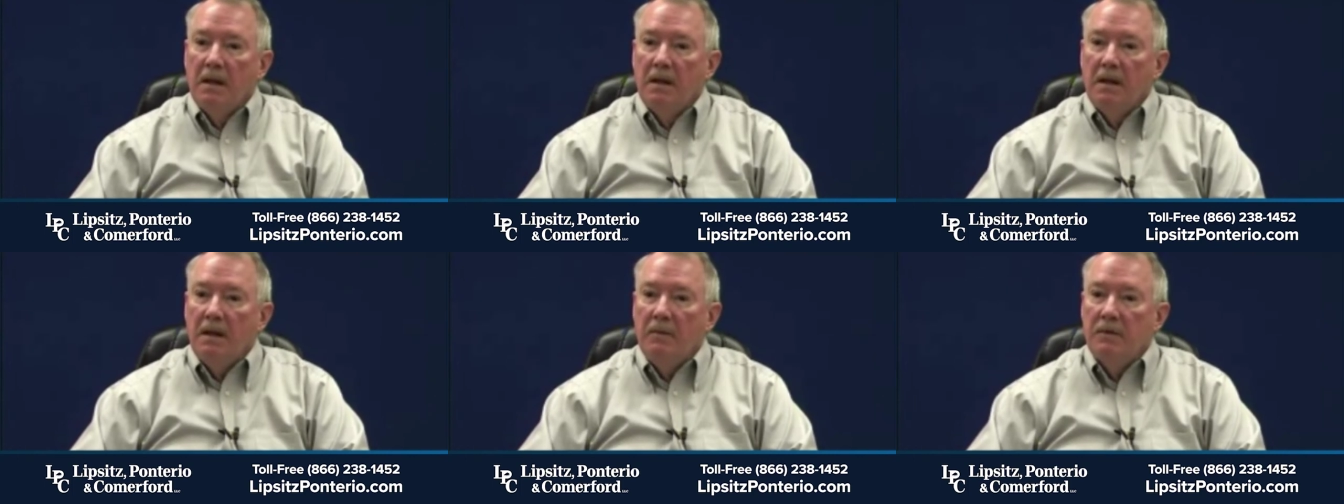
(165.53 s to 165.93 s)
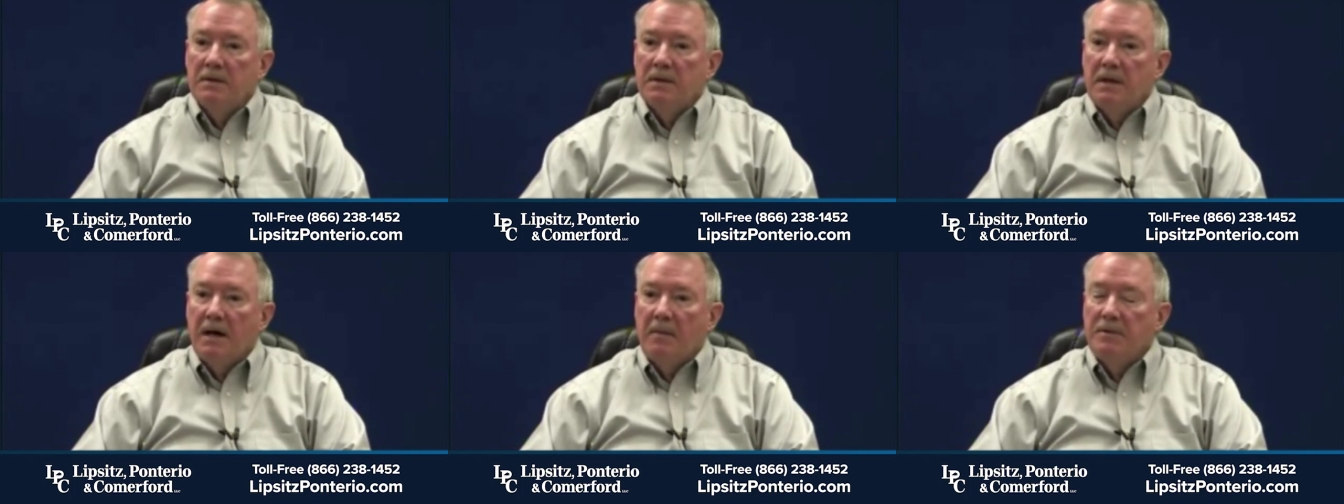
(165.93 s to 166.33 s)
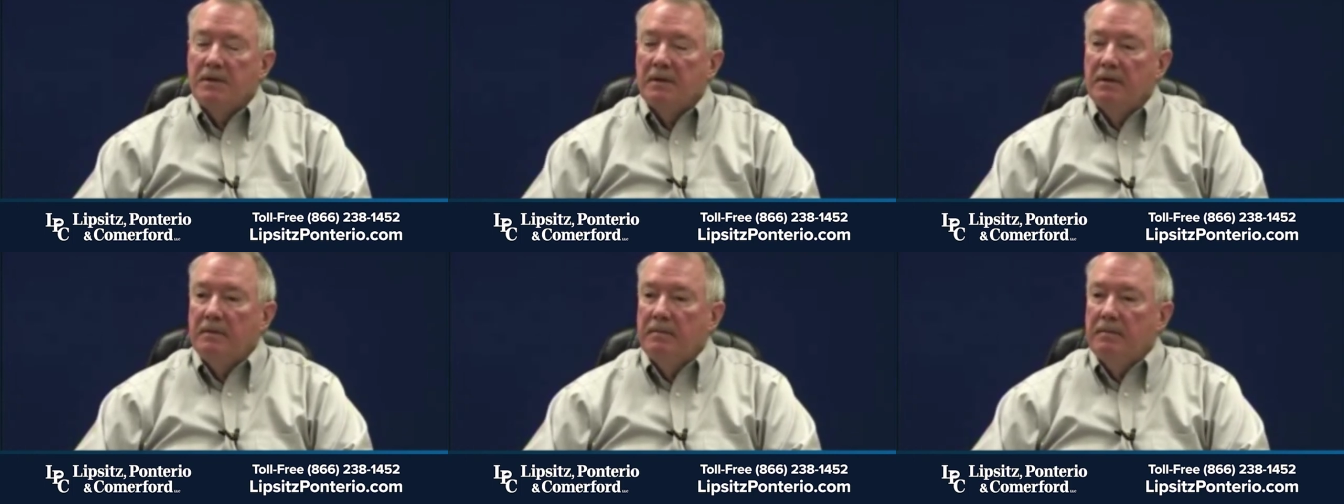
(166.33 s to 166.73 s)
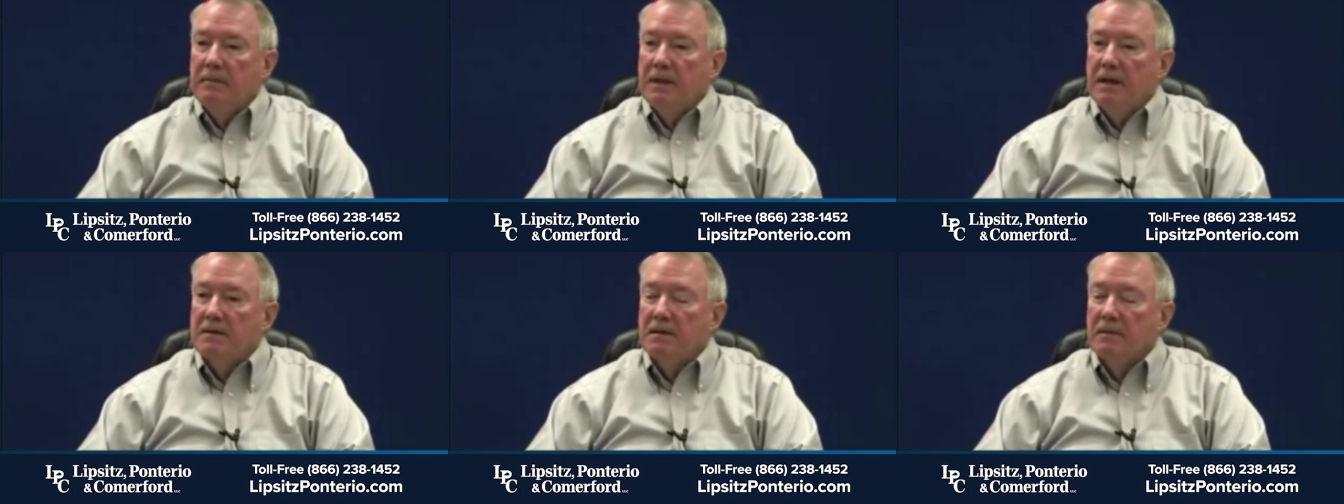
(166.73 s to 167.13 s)
That was an option
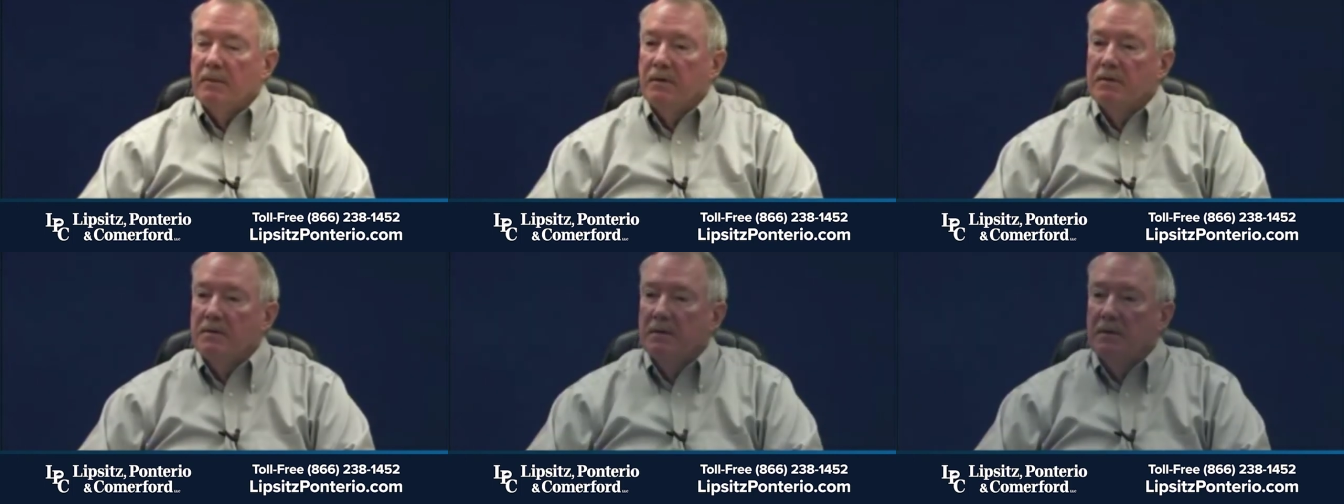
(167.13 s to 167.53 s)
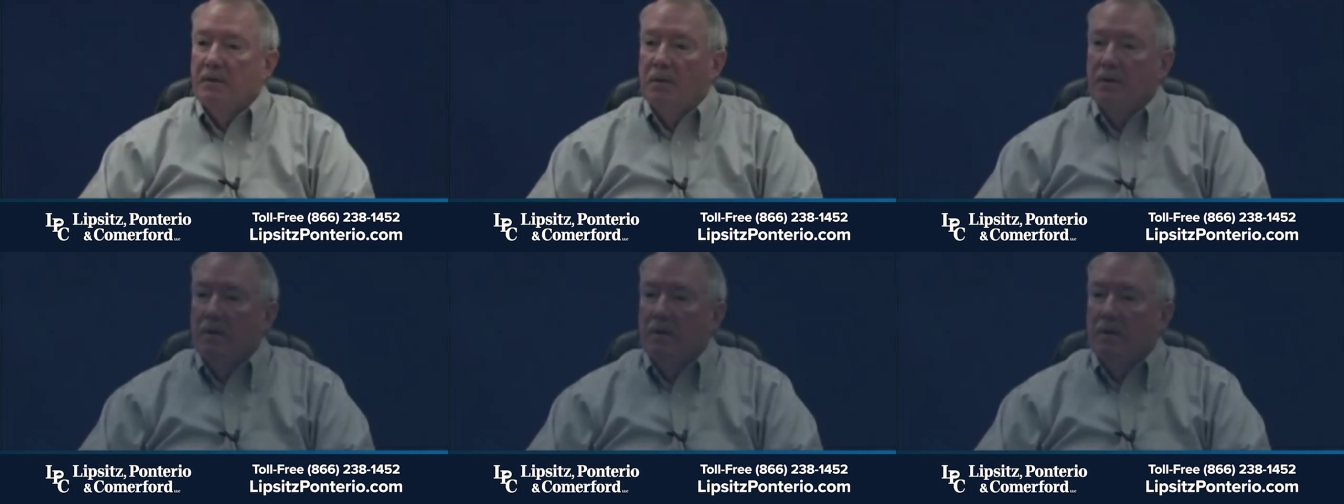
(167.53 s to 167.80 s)
customers could order,